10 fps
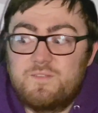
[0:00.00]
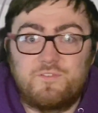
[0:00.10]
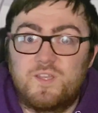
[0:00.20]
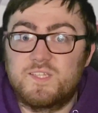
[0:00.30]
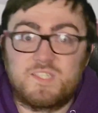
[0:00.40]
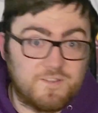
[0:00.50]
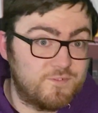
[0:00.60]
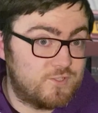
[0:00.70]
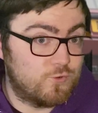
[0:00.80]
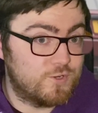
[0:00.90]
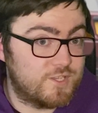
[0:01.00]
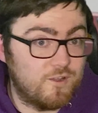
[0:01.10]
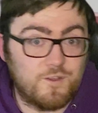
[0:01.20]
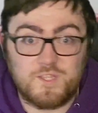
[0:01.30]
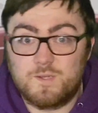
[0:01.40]
if you get a different donor
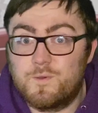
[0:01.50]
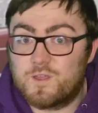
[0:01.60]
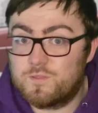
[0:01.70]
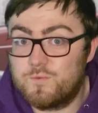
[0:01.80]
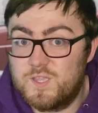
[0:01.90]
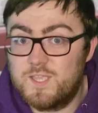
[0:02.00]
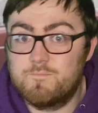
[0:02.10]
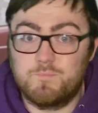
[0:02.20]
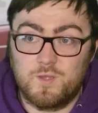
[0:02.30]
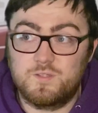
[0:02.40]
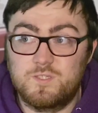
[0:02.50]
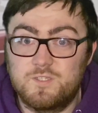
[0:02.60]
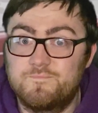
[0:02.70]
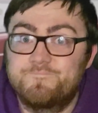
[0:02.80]
car than a Mark III, but